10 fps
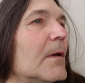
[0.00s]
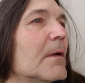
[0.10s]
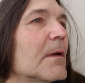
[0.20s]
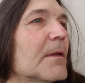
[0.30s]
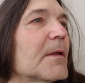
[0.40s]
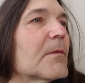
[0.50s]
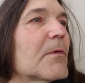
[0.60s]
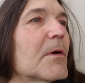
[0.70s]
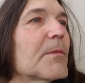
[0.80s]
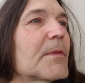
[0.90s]
Nothing
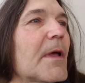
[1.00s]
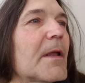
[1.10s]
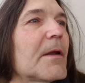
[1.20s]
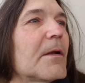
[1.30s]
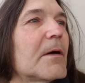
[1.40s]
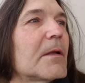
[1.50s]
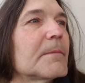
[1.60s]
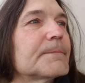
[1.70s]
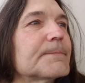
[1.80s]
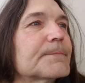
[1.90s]
wrong with that at all.
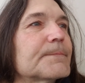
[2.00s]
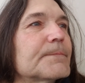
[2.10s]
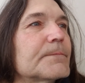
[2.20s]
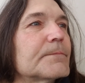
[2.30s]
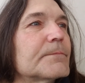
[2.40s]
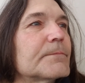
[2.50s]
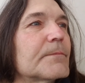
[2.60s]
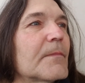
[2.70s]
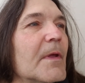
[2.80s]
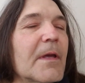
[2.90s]

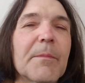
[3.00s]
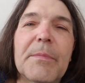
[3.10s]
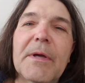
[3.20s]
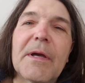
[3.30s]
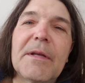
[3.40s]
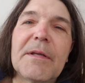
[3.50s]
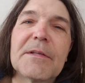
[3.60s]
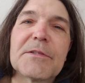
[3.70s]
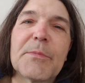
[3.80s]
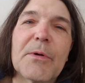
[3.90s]
I get big
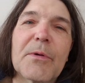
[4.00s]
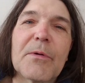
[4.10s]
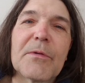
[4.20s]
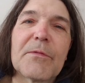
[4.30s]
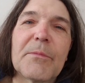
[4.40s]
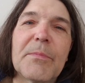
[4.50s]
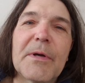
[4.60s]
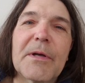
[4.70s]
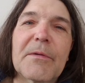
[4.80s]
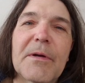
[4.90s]
ideas about going for
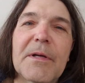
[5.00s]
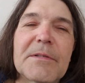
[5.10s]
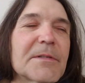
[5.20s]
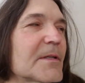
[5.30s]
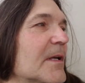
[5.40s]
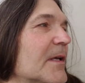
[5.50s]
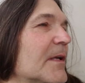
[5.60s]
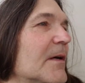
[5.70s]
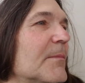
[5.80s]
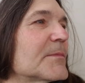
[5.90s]
bike rides, and then I
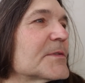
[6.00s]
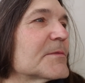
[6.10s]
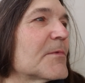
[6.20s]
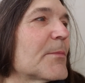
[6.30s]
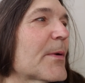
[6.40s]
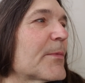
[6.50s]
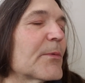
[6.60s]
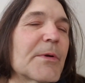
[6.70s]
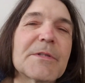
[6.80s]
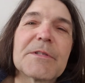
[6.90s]
get up and remember
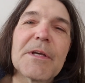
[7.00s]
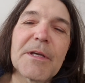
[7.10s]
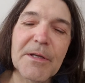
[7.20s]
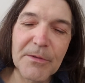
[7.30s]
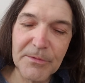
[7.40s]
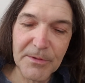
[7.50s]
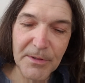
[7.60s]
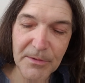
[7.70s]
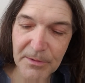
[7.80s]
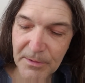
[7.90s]
what it's like out
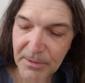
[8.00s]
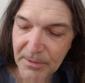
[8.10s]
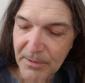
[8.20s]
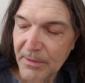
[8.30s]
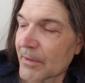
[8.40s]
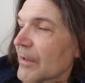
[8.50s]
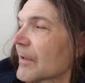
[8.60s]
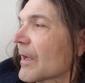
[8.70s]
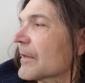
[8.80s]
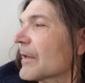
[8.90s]
there. And
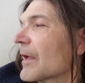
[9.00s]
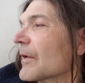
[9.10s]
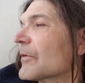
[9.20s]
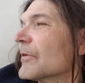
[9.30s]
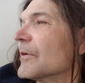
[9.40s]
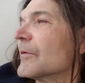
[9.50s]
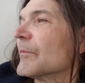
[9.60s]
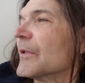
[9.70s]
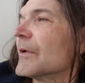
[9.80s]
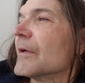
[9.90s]
not that I couldn't,
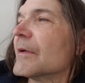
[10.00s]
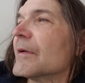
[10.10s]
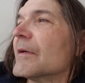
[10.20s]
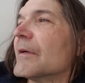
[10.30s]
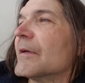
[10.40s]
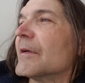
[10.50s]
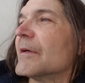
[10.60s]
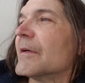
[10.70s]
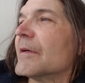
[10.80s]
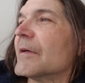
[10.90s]
but
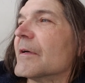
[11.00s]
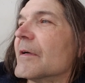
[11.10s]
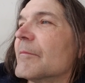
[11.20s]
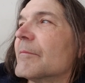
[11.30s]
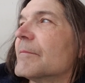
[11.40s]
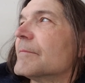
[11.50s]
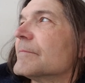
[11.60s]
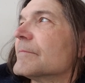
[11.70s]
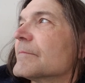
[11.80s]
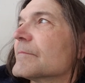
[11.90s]

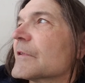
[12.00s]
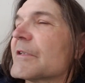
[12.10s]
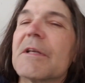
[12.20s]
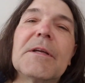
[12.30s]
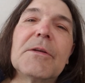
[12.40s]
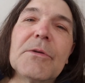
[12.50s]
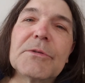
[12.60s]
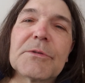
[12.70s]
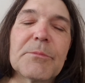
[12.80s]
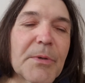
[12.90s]
because I did do
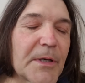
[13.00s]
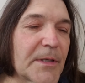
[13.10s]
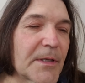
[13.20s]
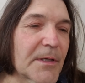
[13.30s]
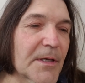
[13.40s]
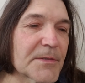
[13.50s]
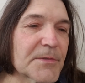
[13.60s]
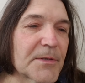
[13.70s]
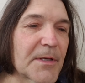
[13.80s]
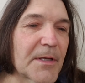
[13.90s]
some biking
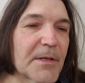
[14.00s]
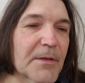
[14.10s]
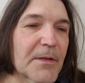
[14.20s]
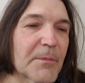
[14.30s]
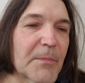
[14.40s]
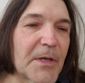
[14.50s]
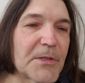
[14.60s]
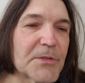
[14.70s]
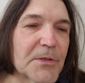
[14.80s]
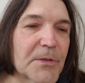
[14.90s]
yesterday, nothing
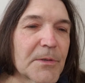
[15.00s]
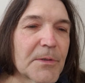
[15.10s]
major.